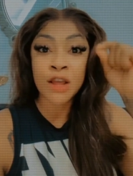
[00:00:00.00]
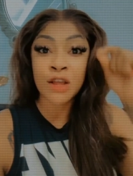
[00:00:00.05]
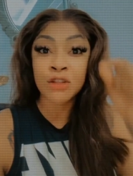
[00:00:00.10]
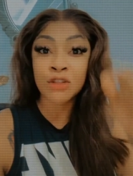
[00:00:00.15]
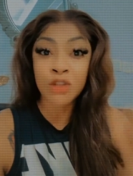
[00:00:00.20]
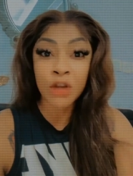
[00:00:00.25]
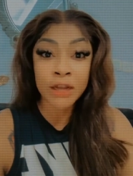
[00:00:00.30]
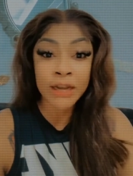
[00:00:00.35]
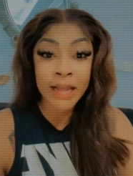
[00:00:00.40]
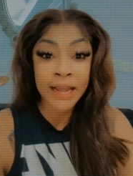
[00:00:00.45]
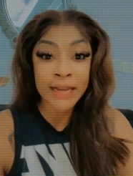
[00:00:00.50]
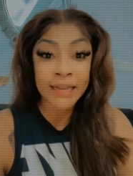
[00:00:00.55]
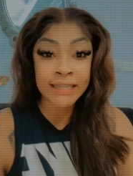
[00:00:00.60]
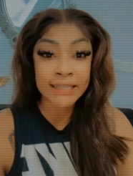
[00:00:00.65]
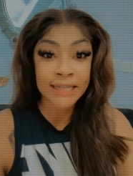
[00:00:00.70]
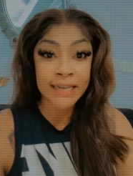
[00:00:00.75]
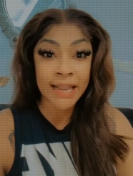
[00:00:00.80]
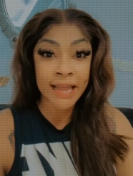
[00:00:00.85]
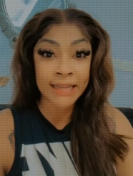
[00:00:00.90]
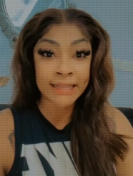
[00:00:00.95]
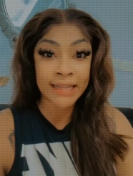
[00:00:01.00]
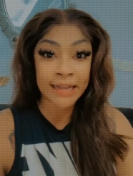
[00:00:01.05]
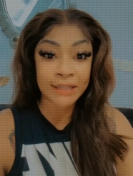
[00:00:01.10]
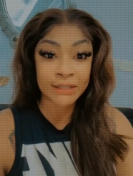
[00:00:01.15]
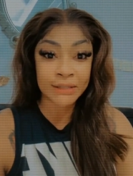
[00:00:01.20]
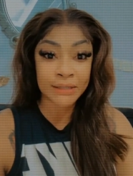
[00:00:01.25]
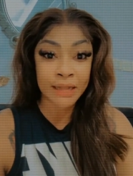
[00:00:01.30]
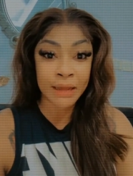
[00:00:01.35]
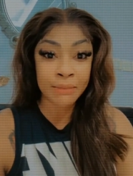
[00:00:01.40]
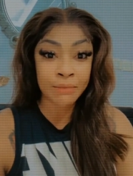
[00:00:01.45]
done anything like that
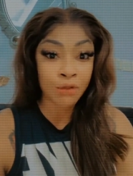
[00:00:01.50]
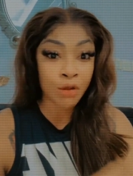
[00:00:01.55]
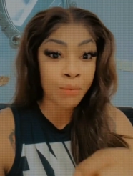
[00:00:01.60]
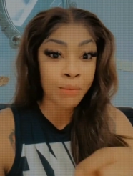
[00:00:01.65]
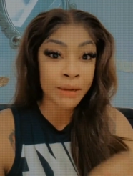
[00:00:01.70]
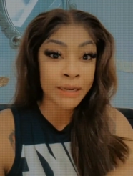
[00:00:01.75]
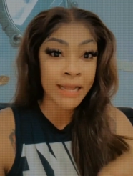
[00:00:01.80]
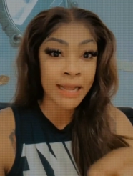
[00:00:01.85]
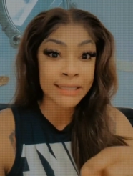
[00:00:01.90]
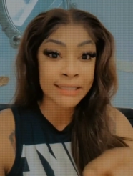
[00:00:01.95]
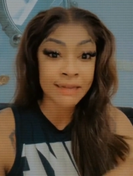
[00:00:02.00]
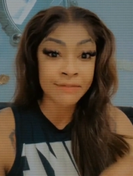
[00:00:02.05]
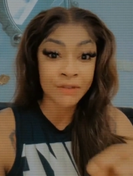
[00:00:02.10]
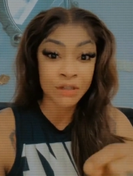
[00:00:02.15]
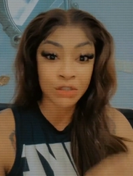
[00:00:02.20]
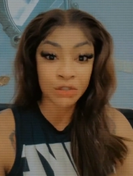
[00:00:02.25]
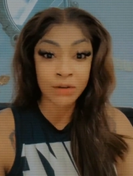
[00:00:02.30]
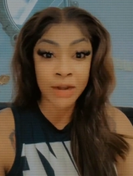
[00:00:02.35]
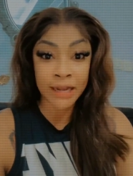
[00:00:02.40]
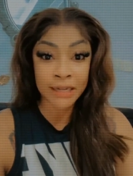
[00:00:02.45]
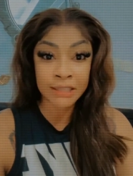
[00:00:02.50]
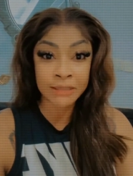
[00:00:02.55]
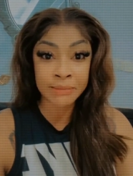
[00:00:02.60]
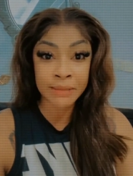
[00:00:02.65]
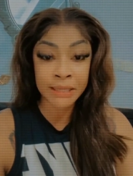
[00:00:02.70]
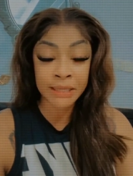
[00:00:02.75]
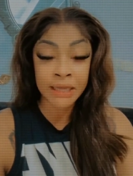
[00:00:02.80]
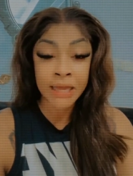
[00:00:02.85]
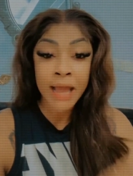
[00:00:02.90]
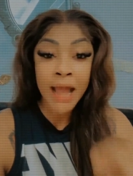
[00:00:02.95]
to them. Nobody has ever tracked
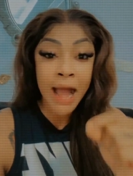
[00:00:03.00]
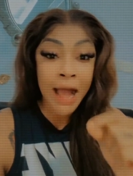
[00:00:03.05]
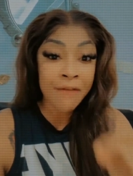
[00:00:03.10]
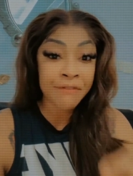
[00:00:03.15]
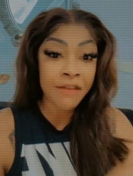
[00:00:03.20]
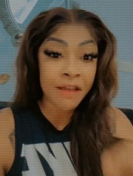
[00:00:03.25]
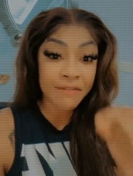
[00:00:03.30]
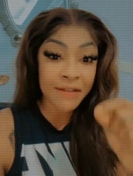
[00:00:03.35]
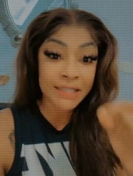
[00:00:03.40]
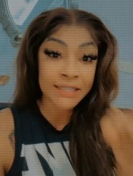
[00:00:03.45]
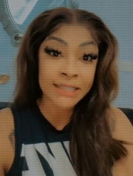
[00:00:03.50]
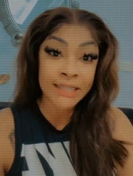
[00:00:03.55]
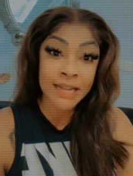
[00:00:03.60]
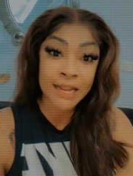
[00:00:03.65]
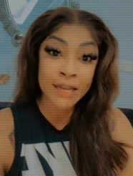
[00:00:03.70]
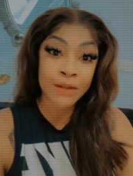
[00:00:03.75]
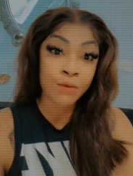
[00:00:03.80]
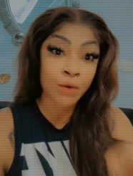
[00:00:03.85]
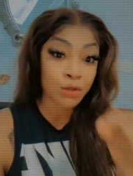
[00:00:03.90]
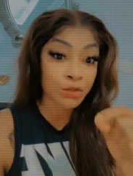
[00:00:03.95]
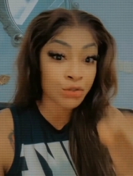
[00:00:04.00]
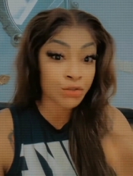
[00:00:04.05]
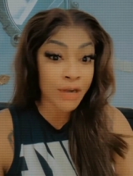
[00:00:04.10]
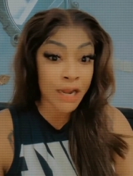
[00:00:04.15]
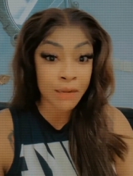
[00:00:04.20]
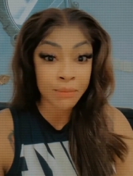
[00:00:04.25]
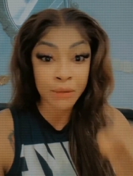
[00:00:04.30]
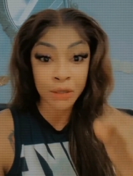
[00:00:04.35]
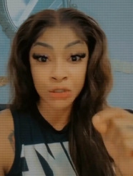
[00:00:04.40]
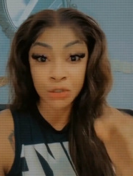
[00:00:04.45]
me. Have you ever seen anyone
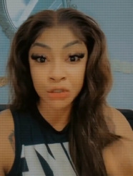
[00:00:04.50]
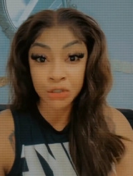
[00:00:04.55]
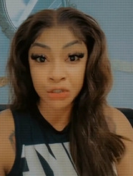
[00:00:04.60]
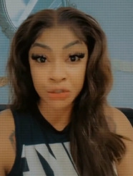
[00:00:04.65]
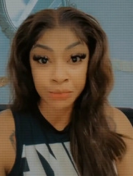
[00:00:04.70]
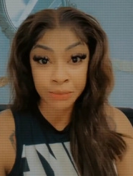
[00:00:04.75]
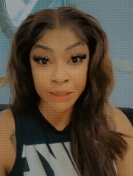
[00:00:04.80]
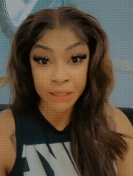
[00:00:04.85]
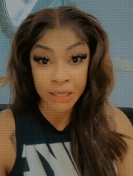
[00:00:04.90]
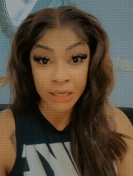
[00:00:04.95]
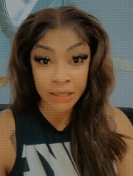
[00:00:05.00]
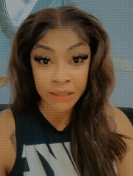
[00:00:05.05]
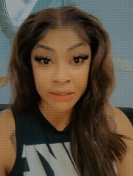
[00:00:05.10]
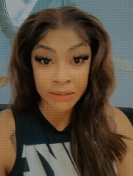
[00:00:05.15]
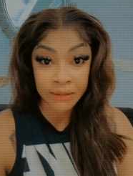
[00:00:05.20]
drag me on social media?